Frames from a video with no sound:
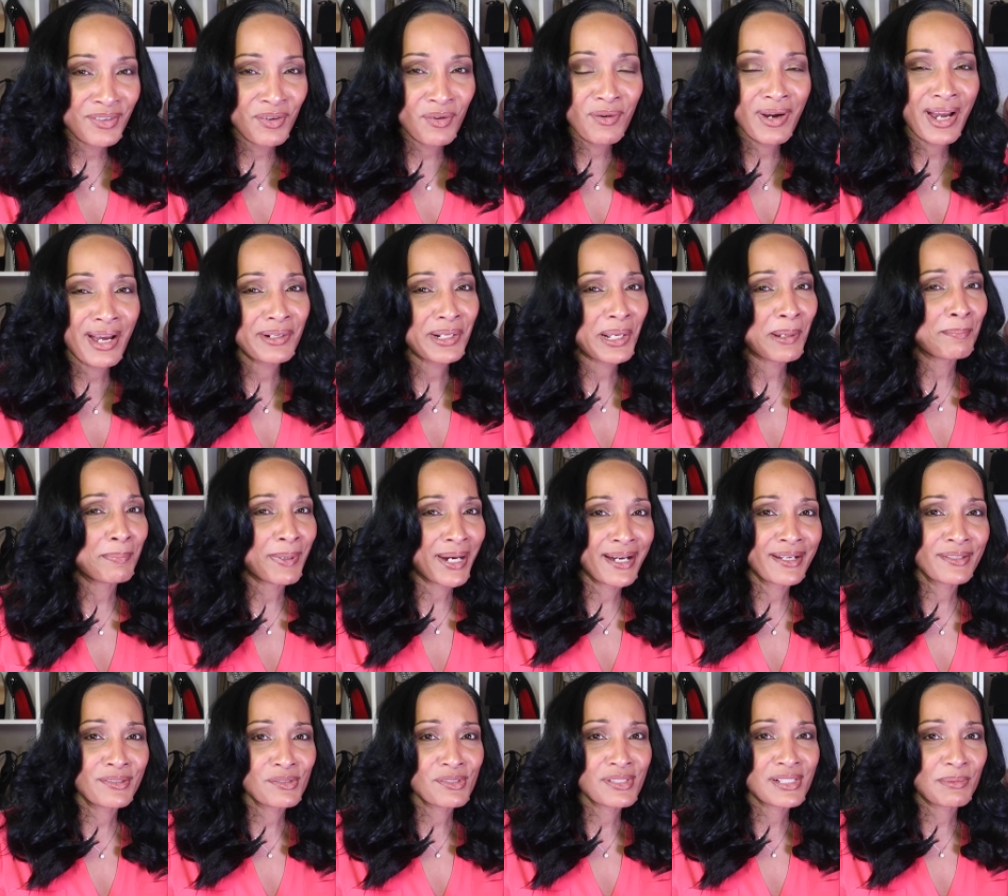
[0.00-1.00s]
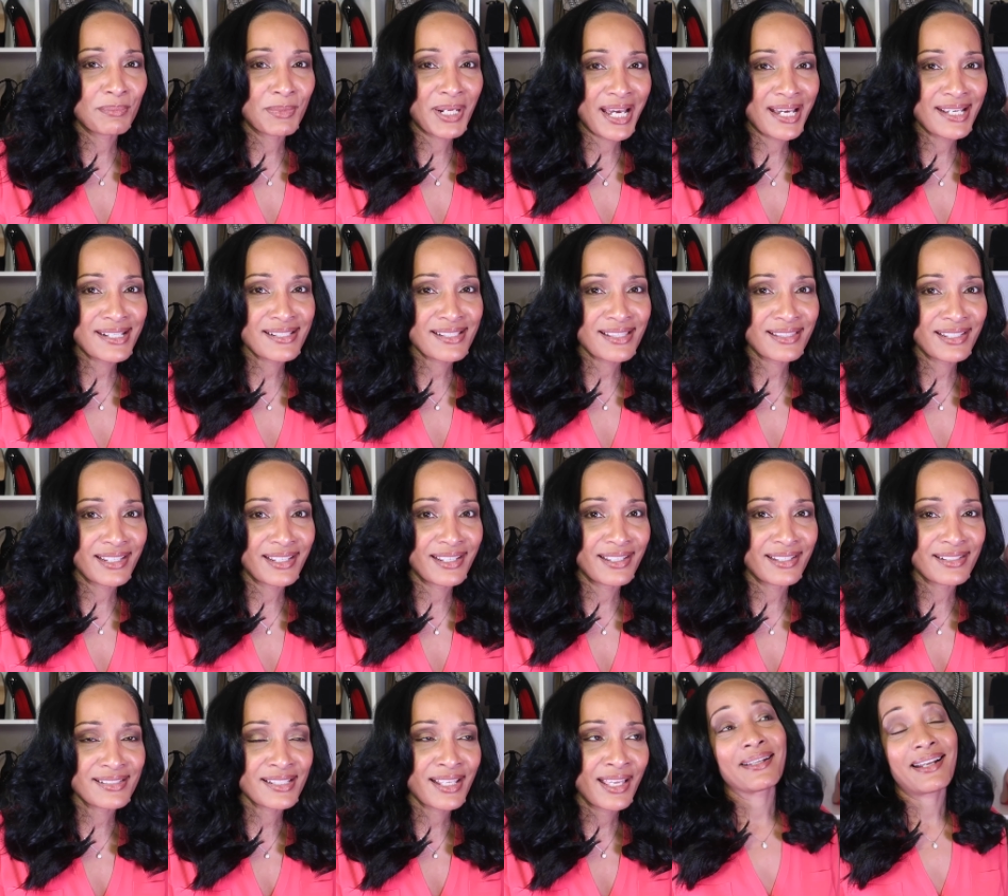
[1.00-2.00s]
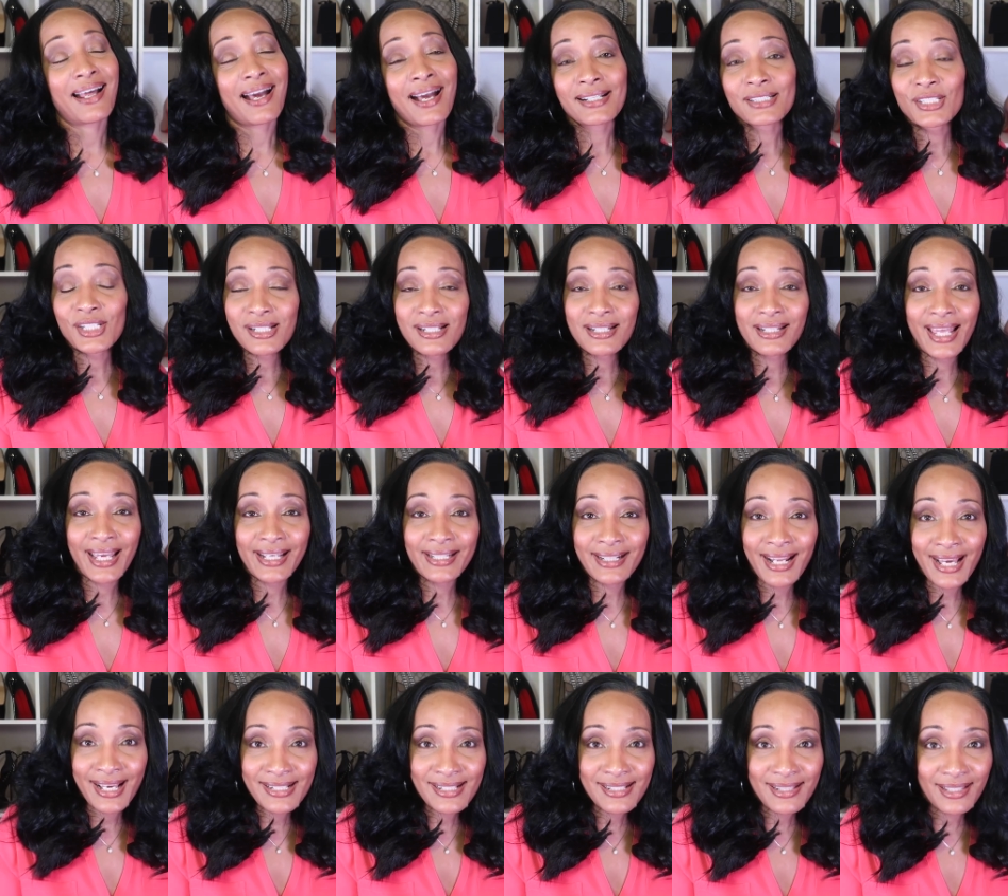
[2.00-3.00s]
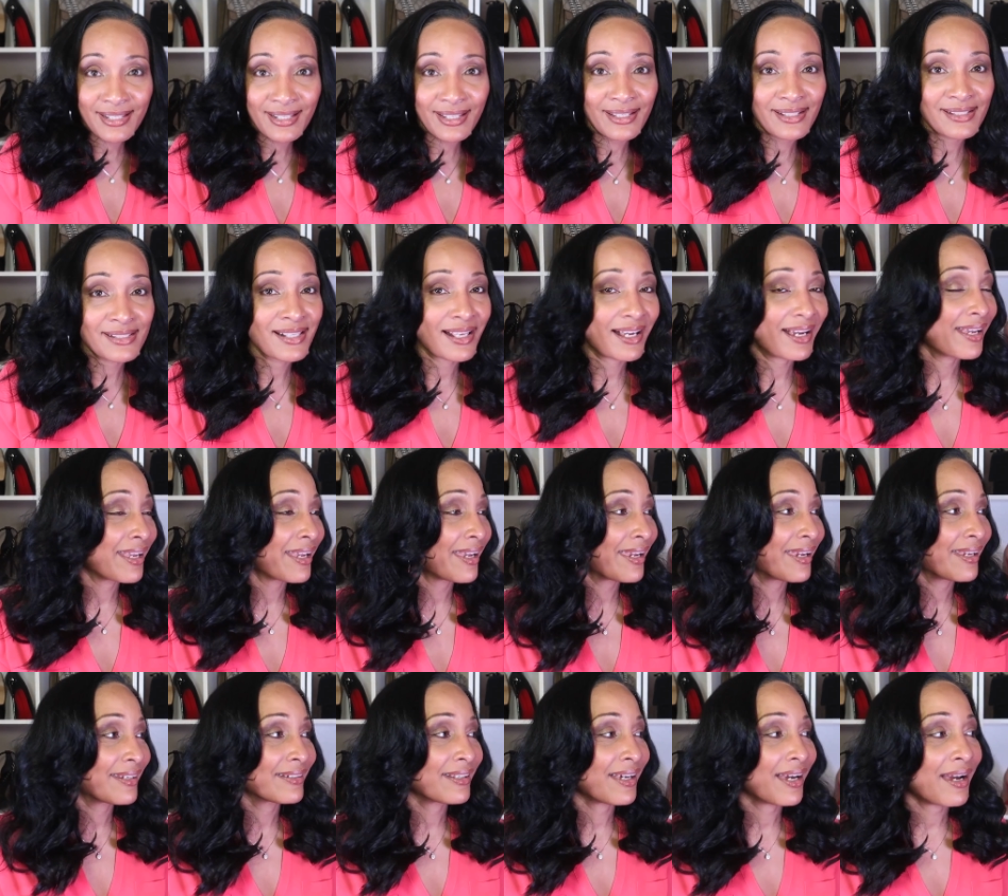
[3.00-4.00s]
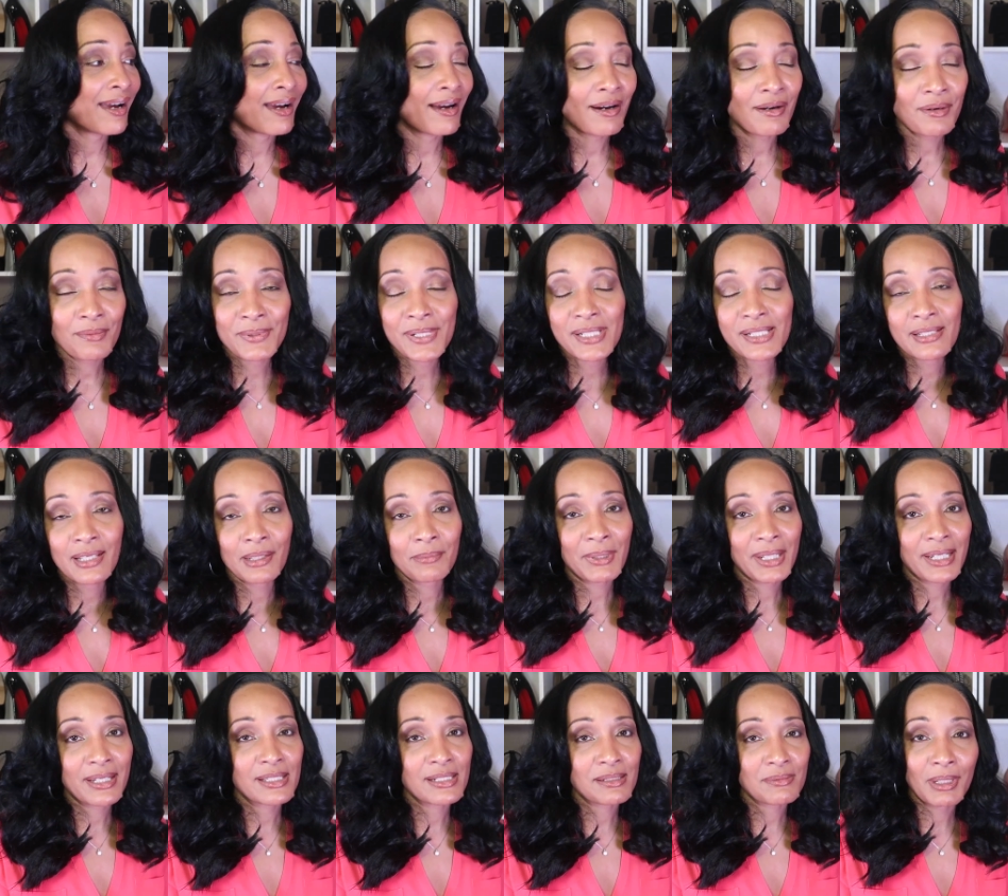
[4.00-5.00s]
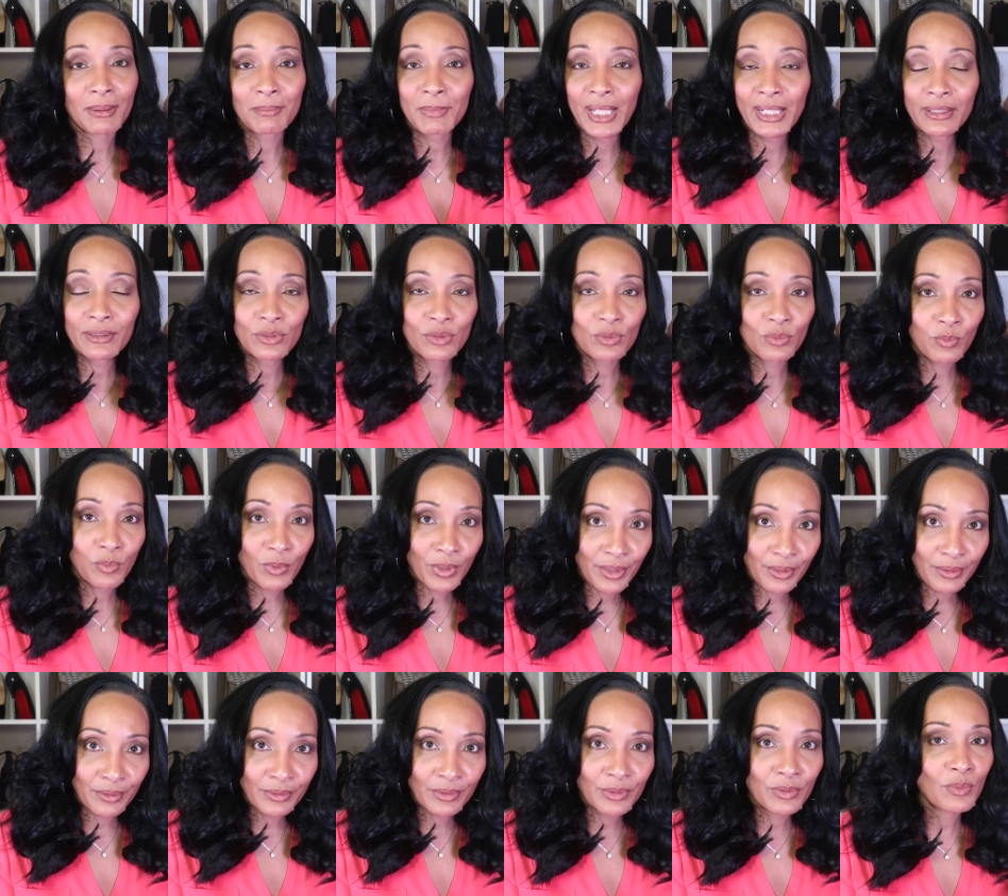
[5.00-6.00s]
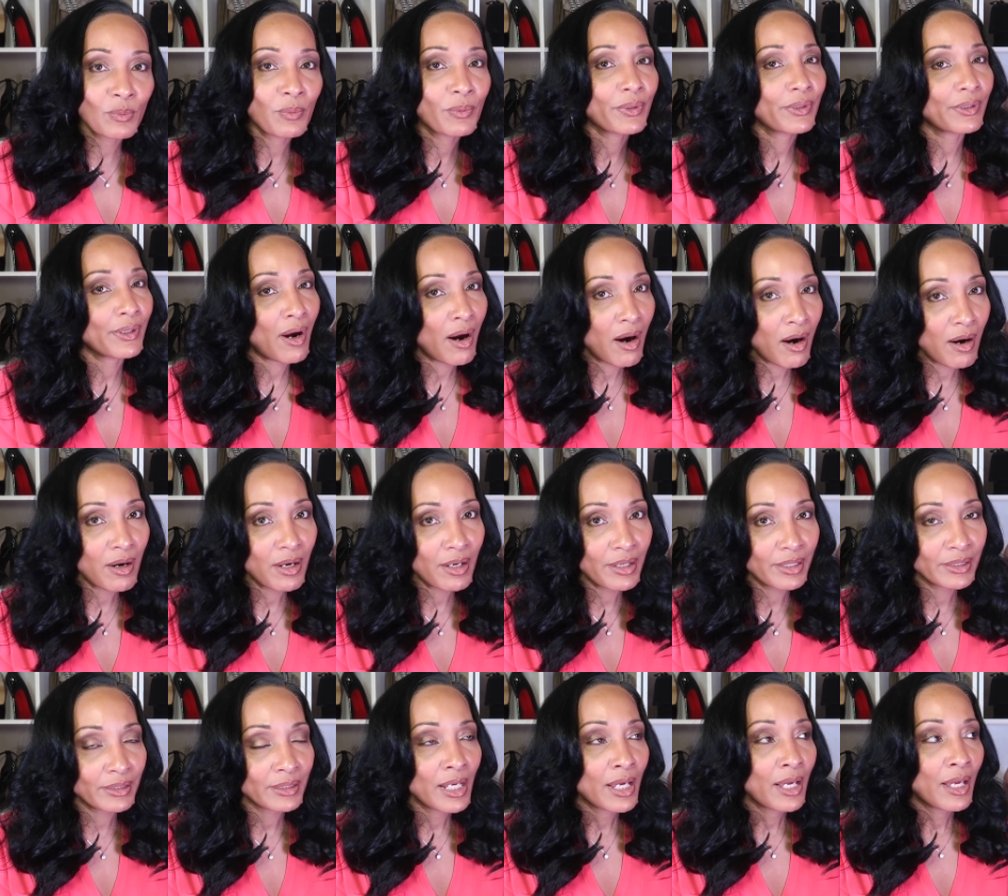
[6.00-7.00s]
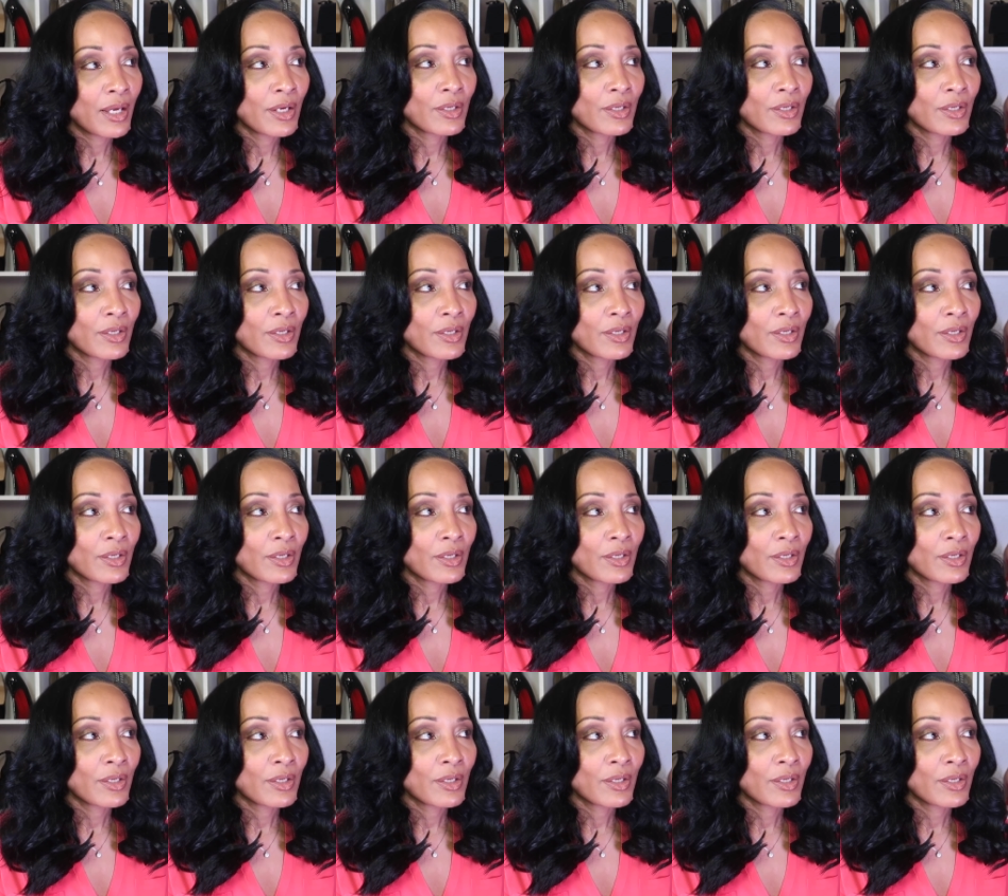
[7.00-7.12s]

Go out and buy you some nice things. But I just like nice things. And I always tell my husband, I'm like, you work hard.